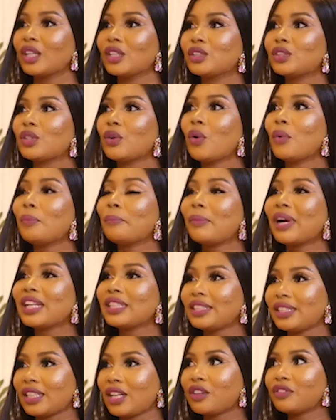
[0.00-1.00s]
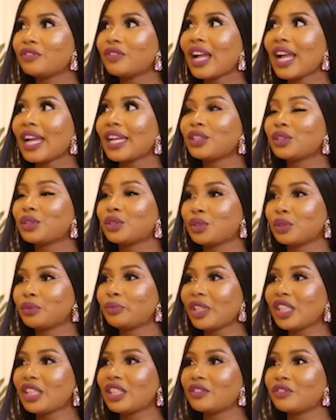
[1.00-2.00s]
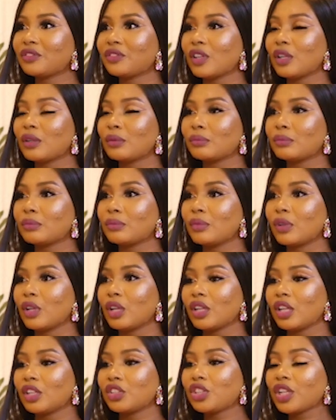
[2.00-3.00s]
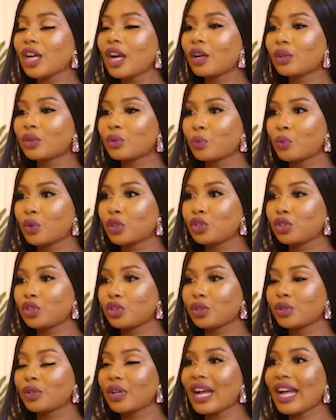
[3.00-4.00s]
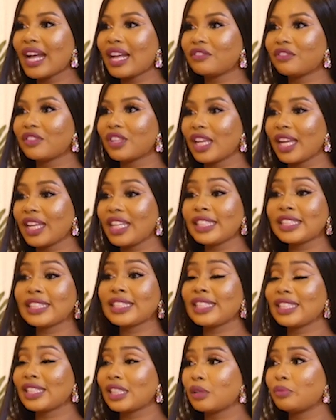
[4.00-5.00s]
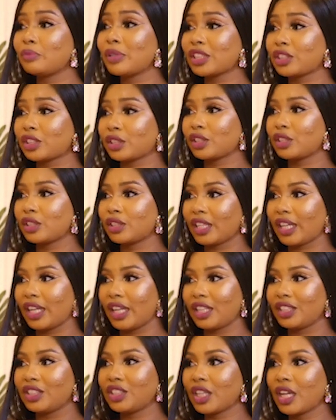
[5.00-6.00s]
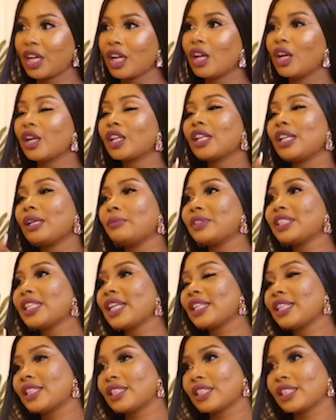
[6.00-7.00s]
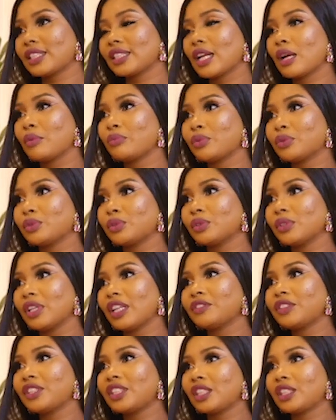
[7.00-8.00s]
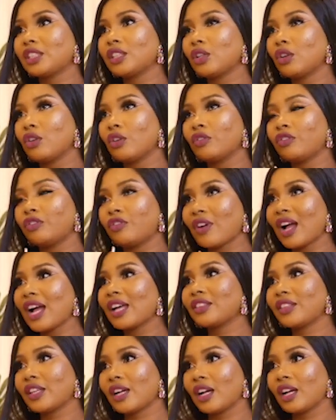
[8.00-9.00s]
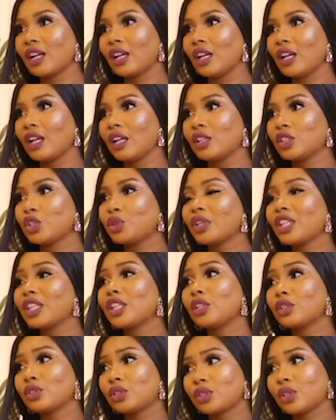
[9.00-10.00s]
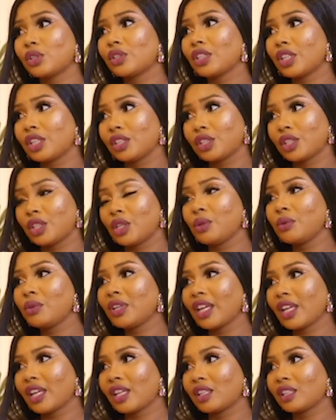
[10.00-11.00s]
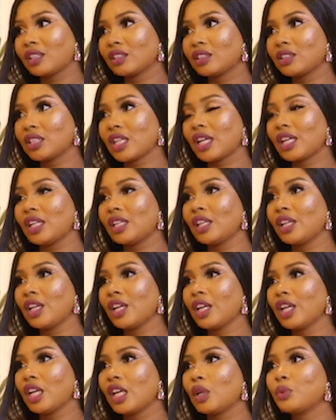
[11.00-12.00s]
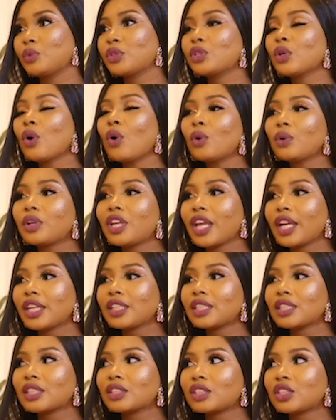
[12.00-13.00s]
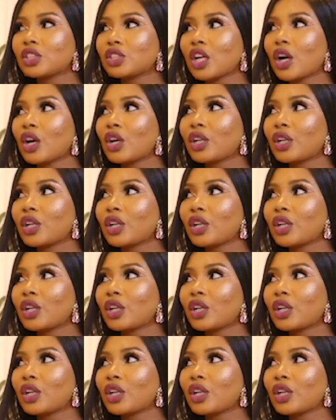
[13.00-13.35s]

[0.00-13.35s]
So myself, I do believe a child, once you have eaten a particular age. Okay, let me set an example. I've seen a father training a son in the UK saying it was okay to start